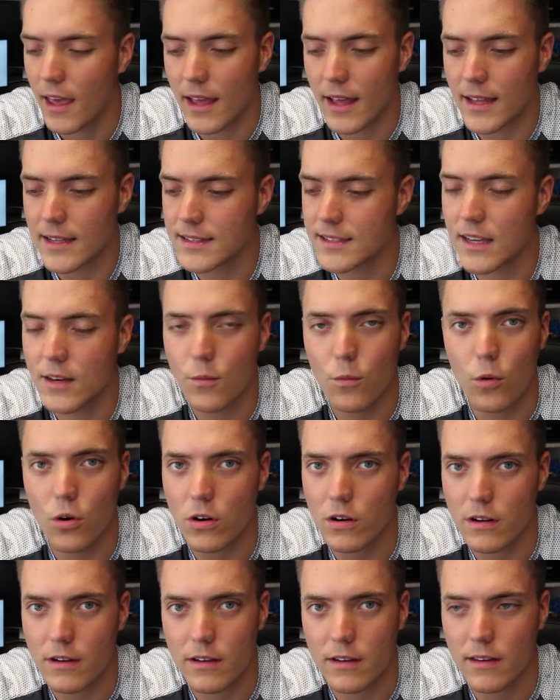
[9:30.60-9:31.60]
It didn't
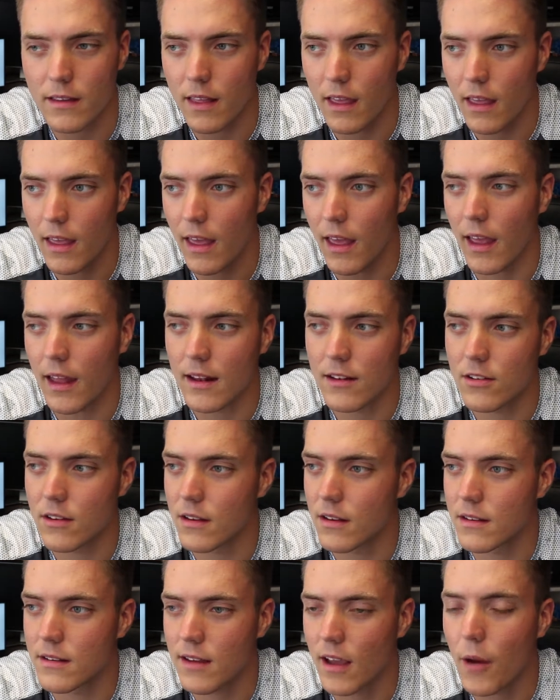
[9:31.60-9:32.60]
work. And
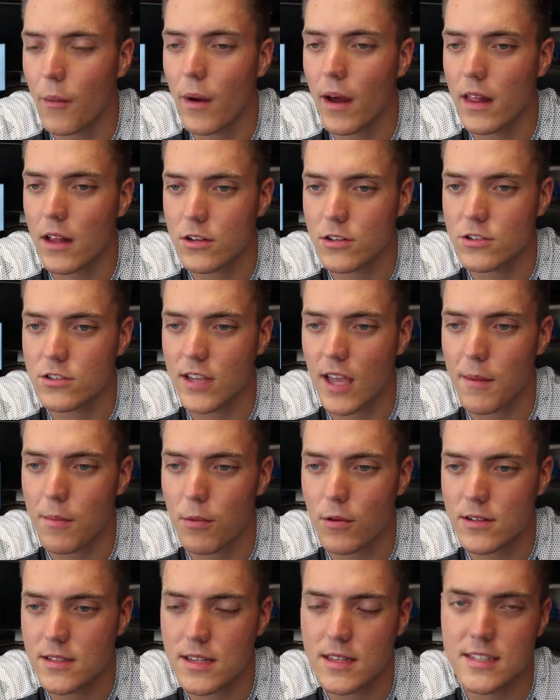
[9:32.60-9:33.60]
DIY electric
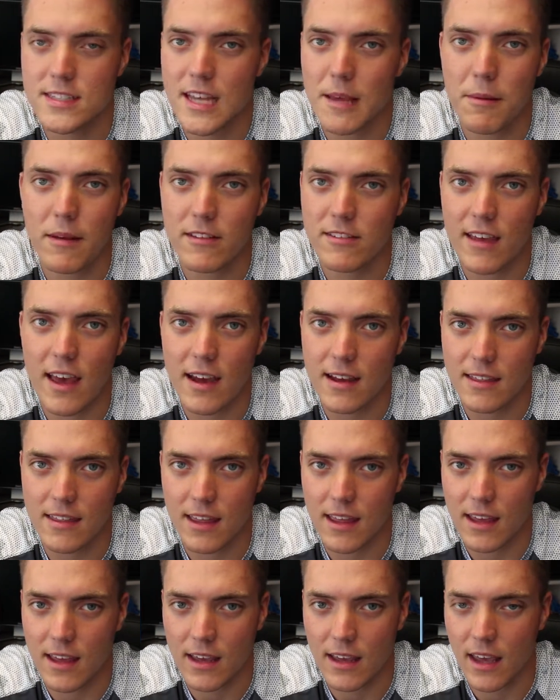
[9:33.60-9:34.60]
skateboards did the same exact
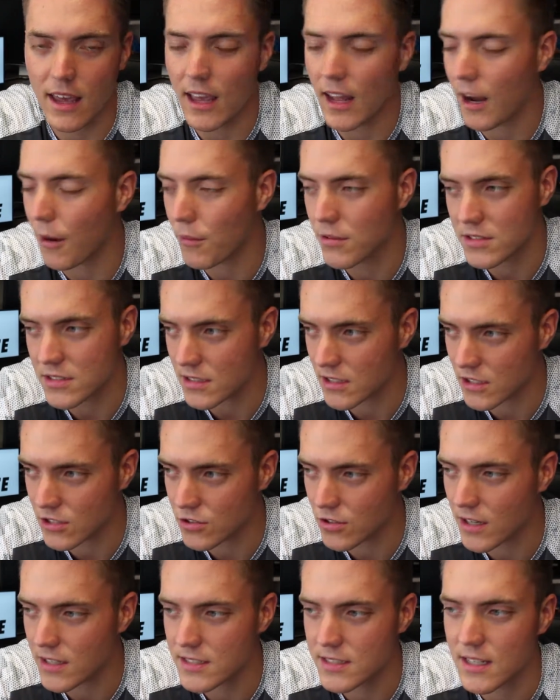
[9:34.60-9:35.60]
thing, and I wasn't going to
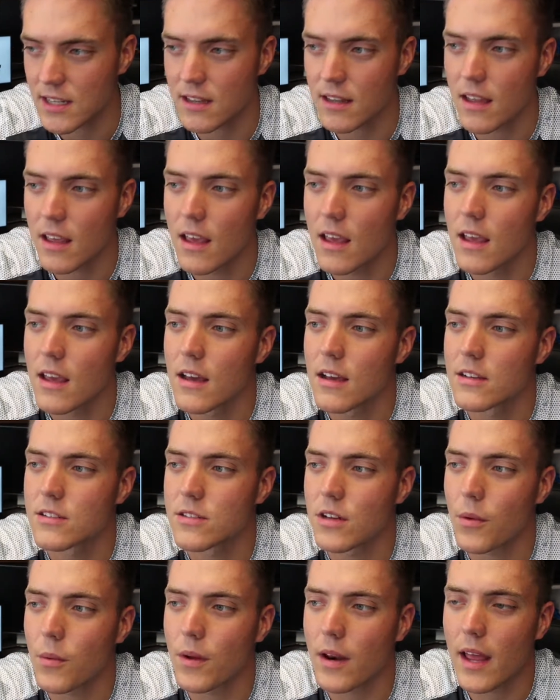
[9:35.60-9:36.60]
trust it.
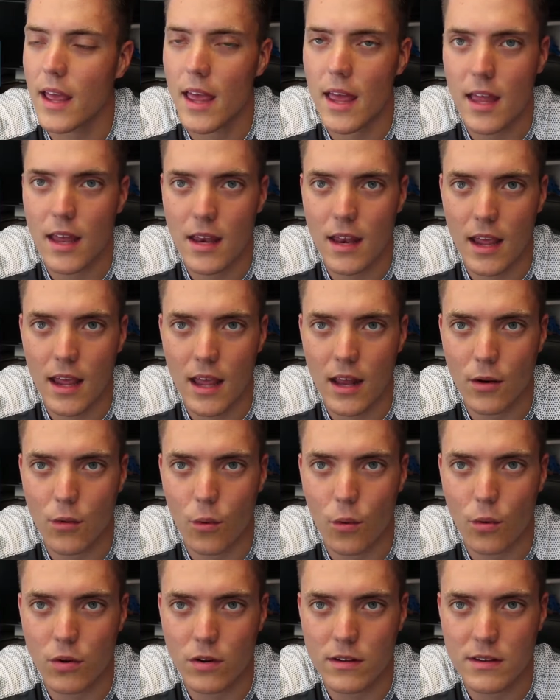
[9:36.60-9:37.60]
So I went ahead and
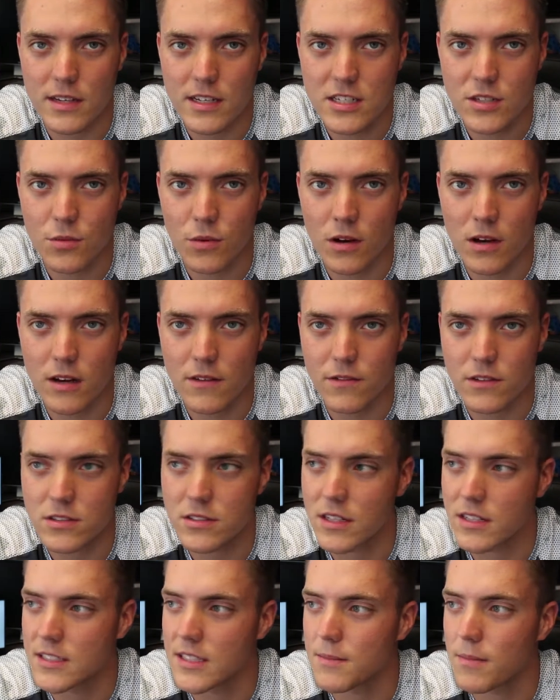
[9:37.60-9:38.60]
ordered this one for
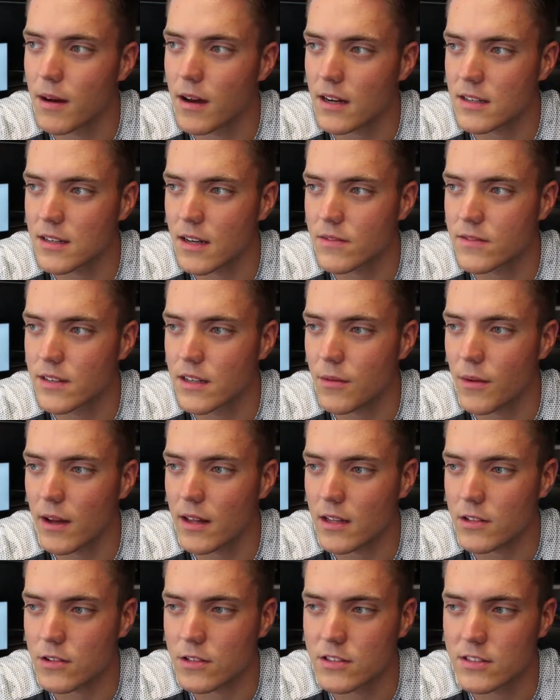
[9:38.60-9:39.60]
60 bucks off DIY
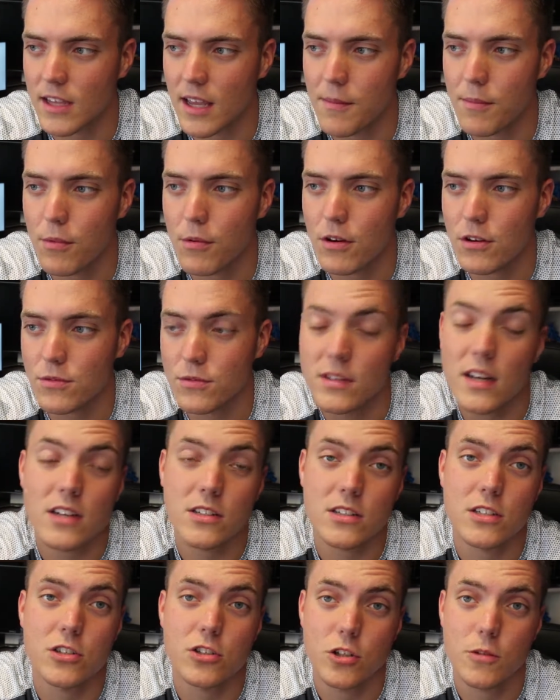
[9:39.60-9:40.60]
electric skateboards. It was
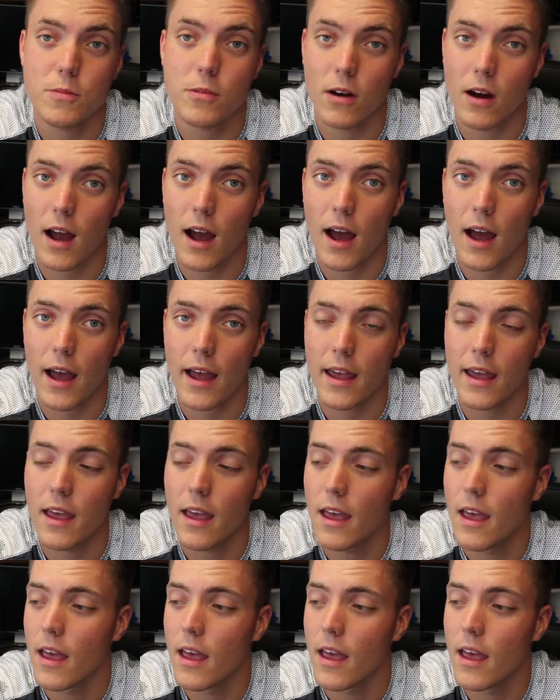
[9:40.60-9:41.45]
actually super high.